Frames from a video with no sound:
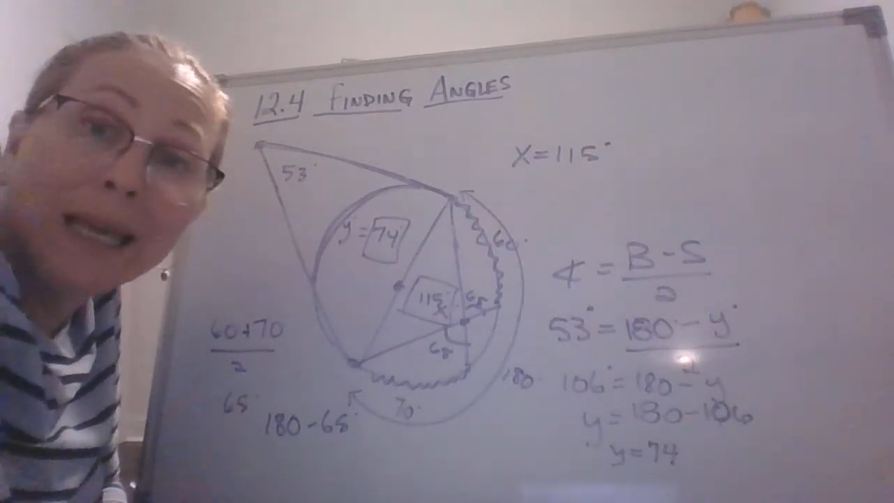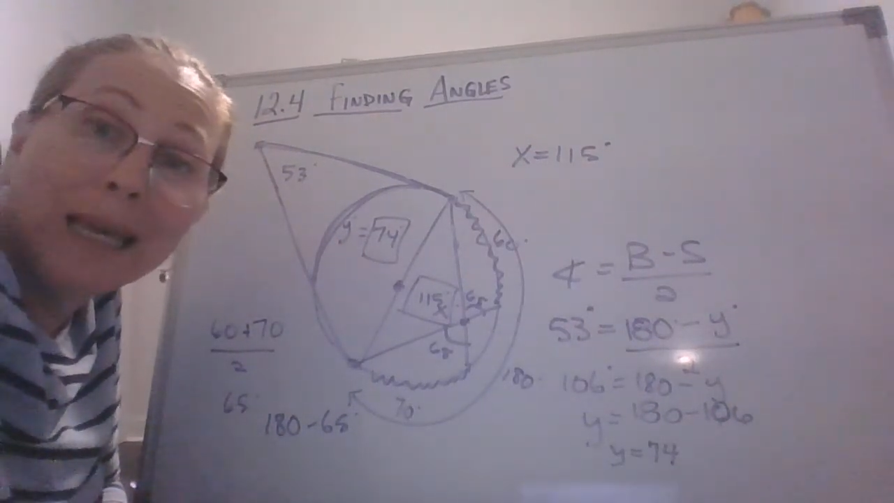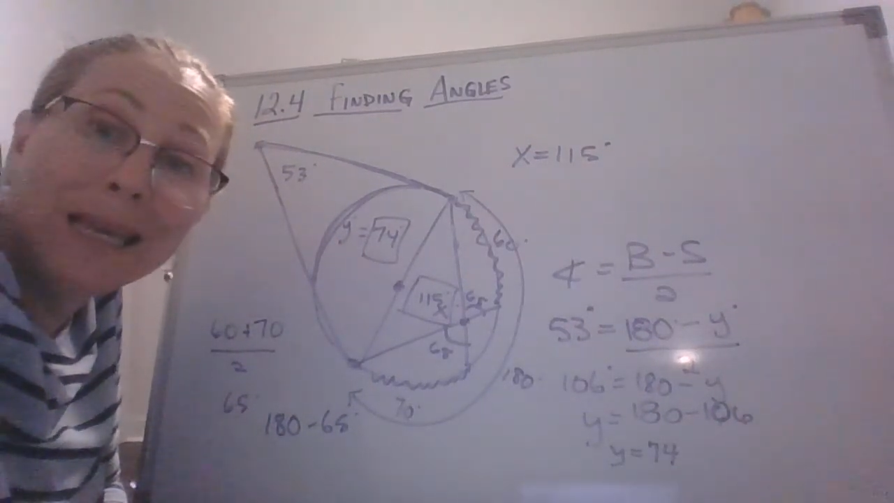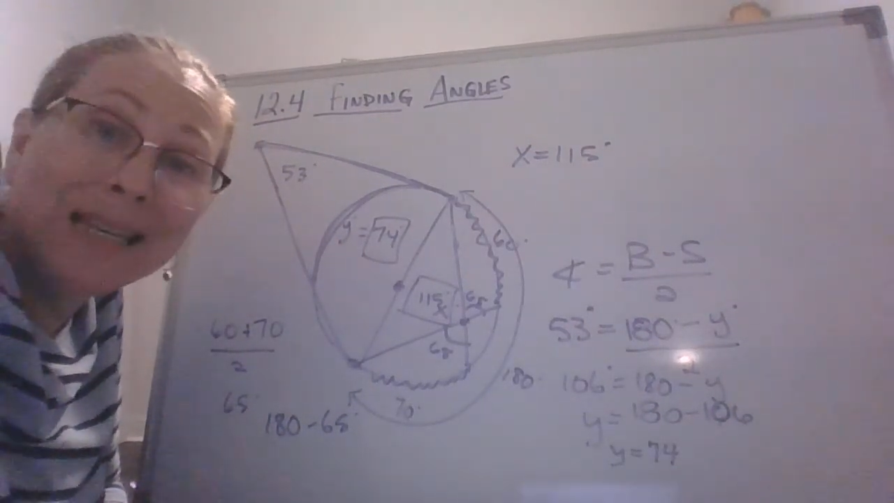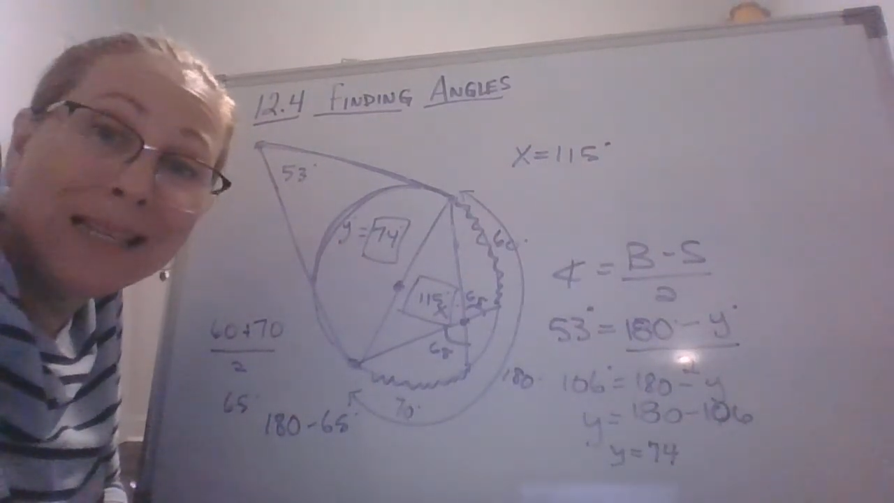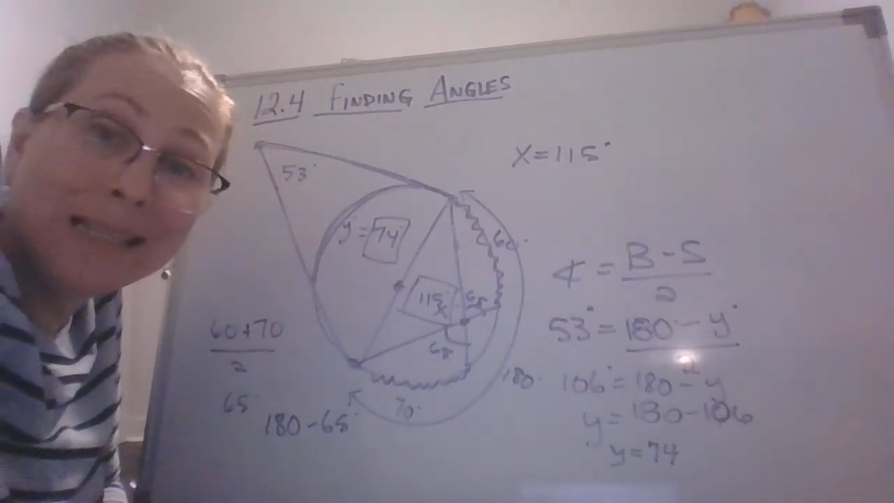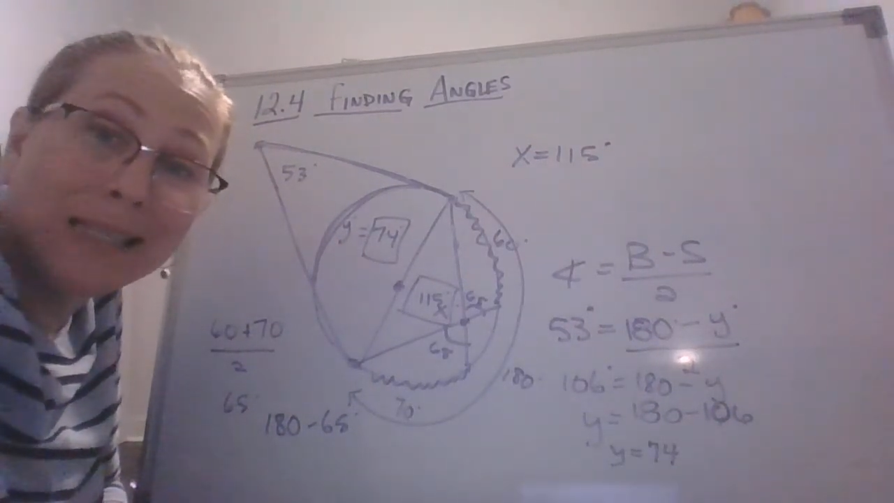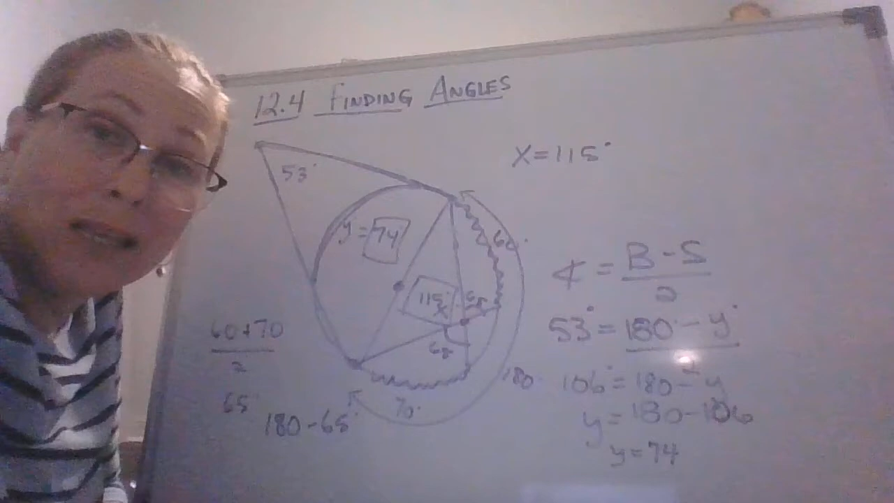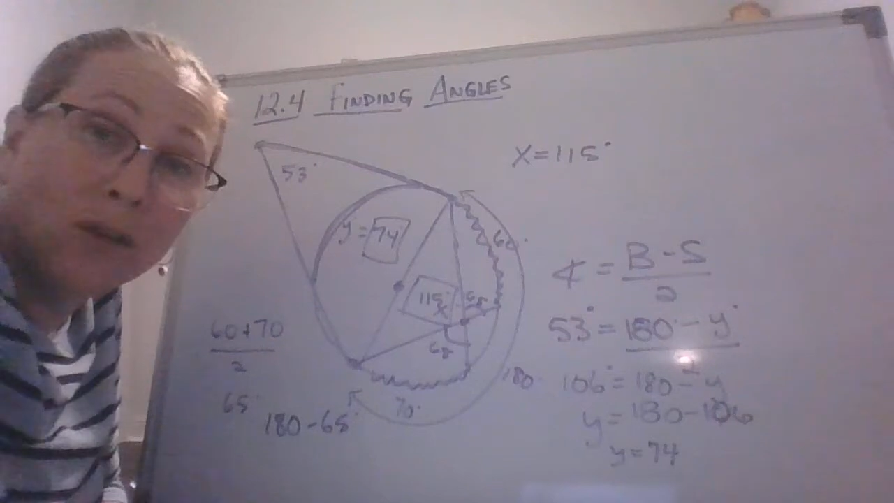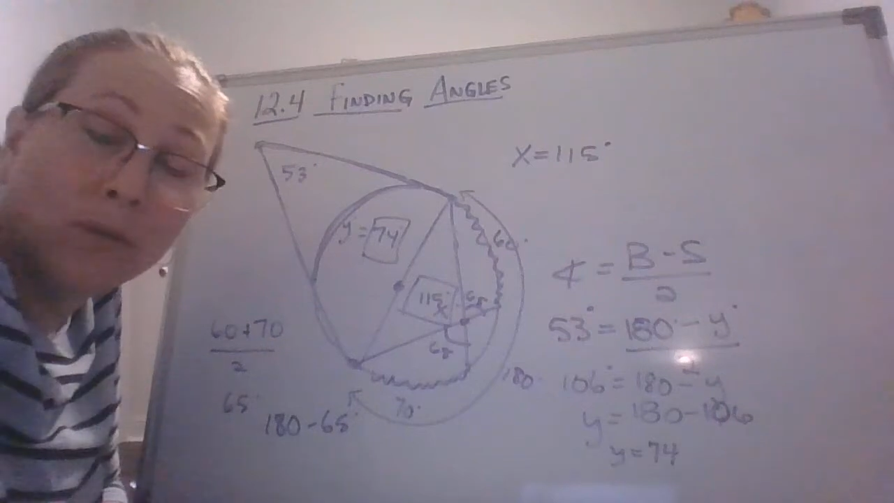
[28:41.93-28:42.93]
Is
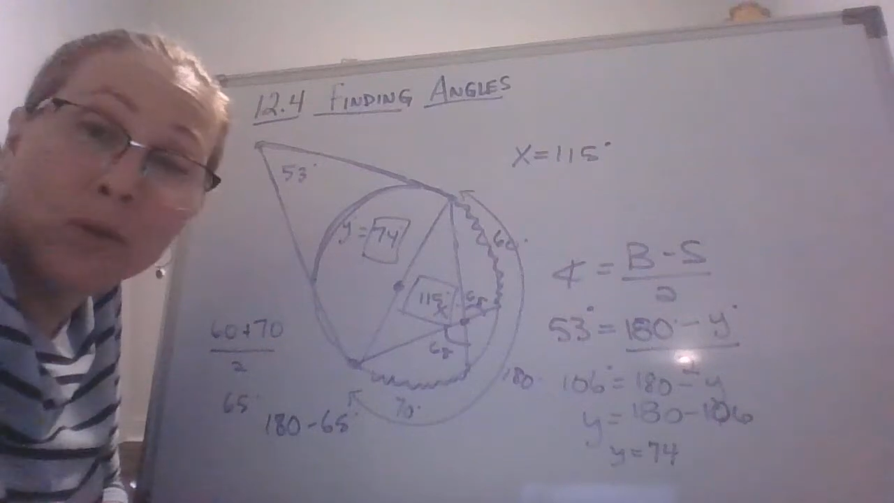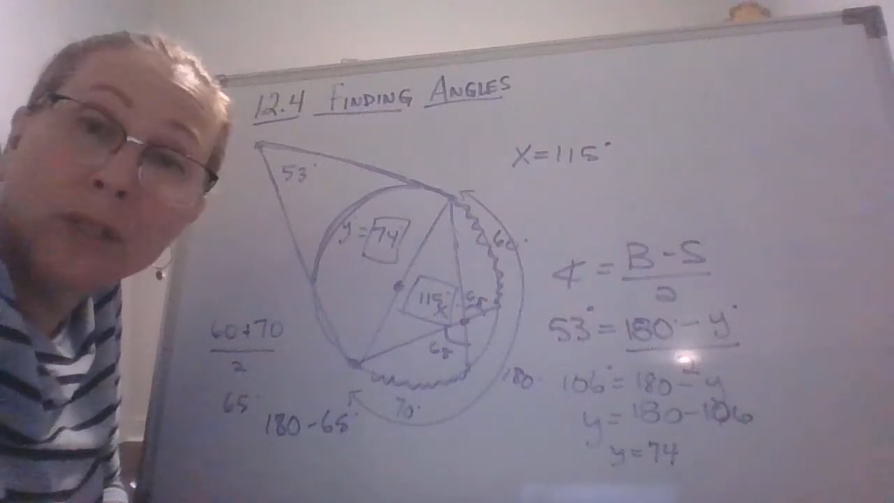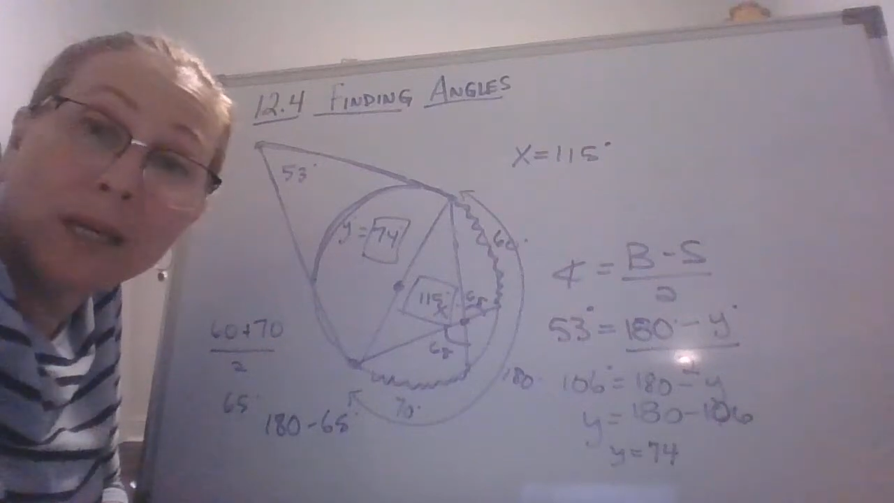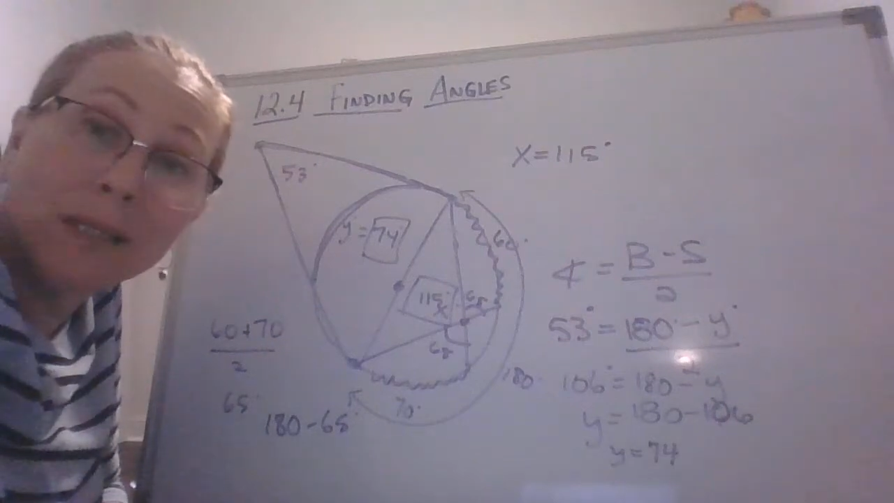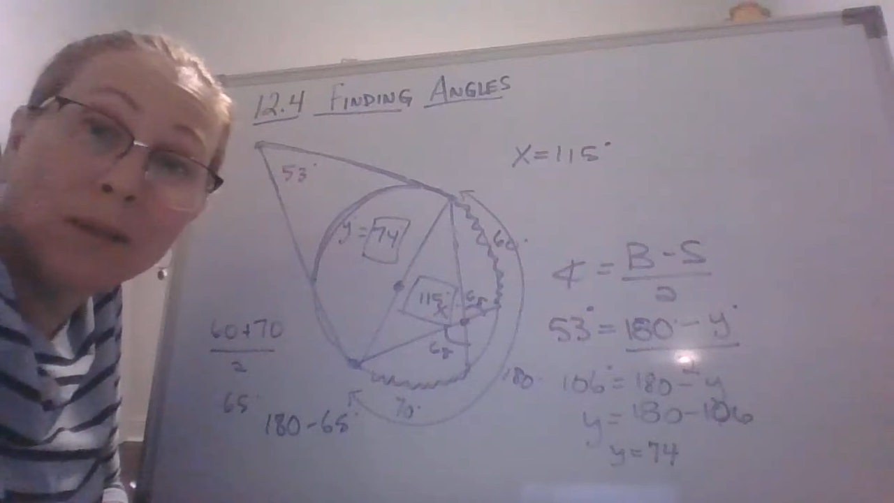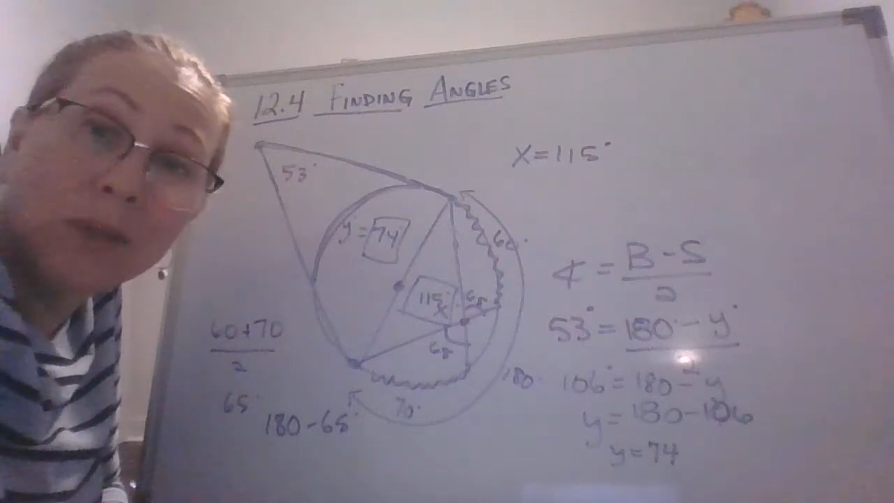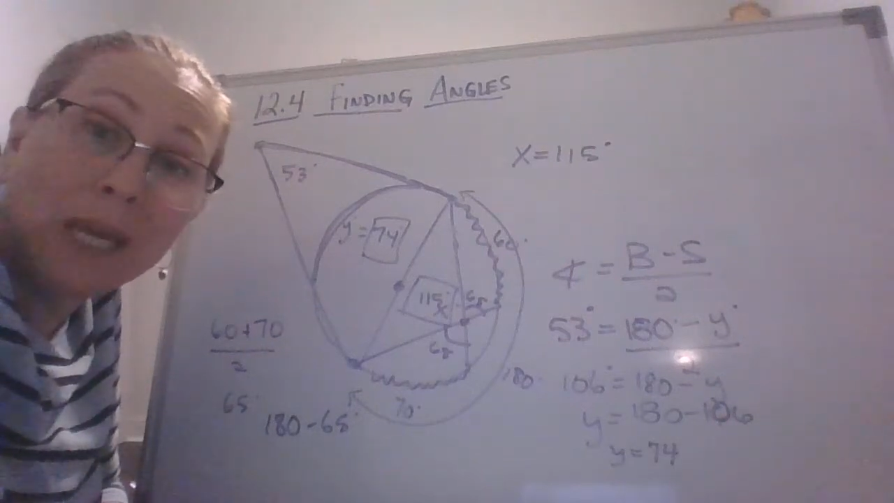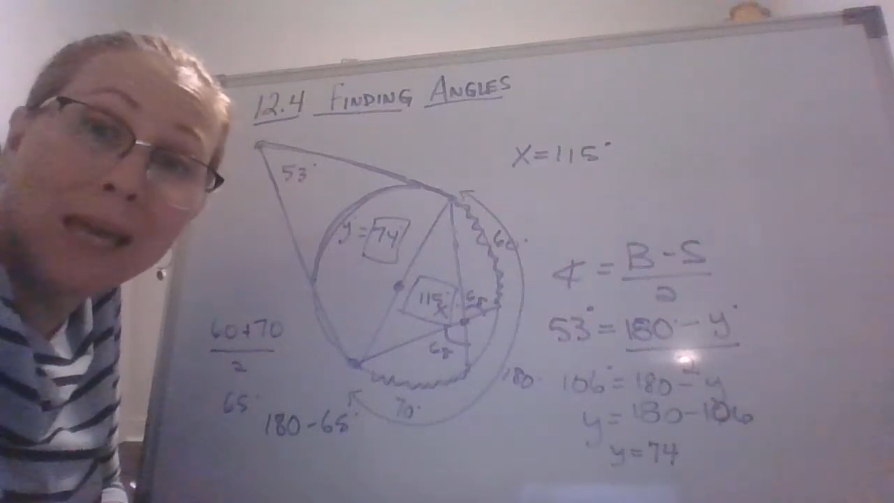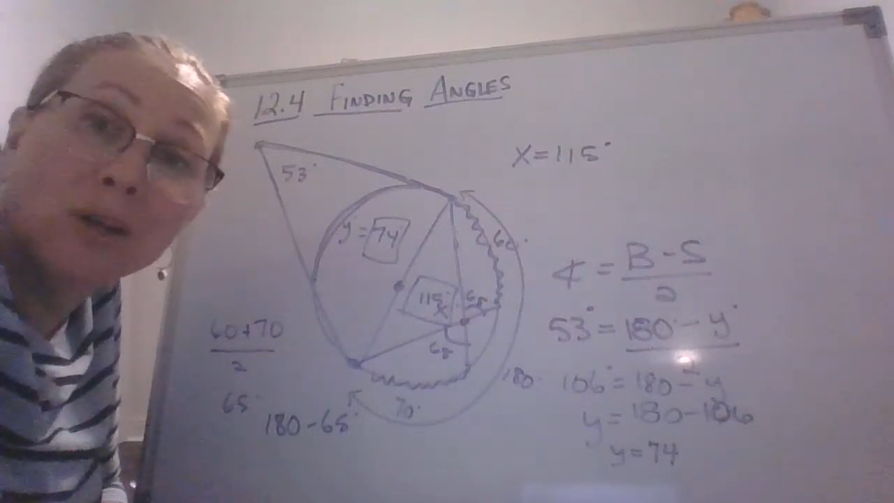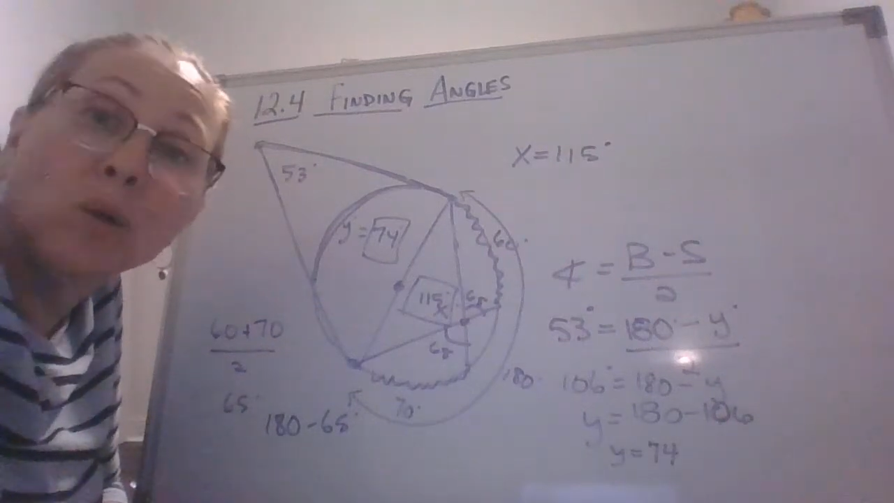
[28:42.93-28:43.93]
the vertex of the
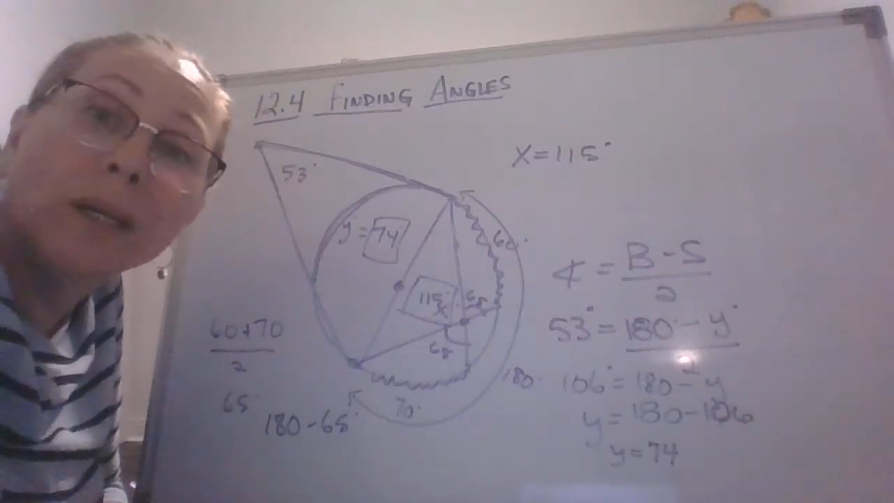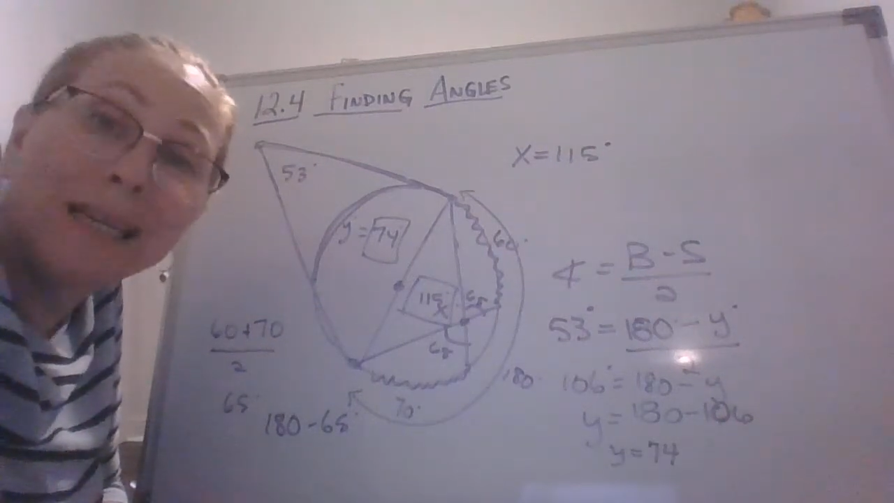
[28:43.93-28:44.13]
angle